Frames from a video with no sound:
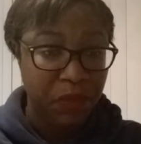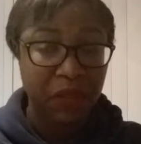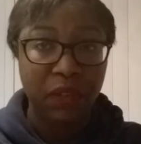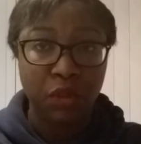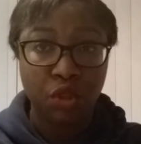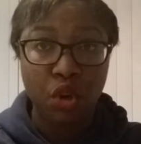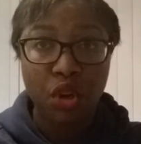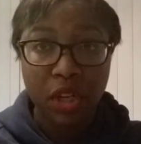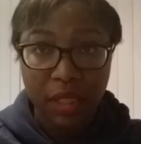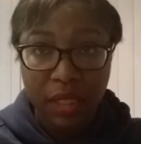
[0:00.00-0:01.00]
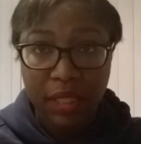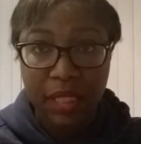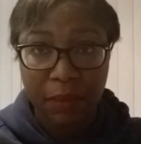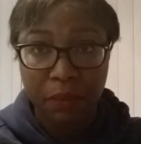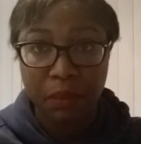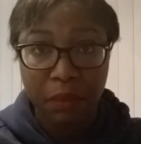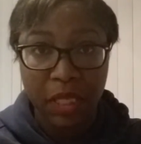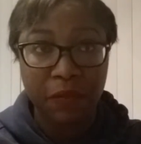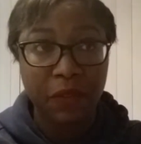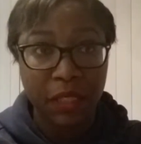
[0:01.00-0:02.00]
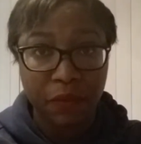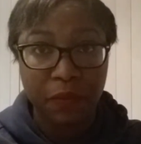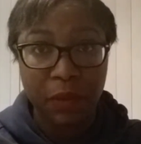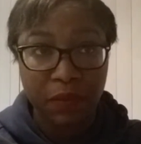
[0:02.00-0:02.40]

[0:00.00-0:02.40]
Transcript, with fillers: if the door could if if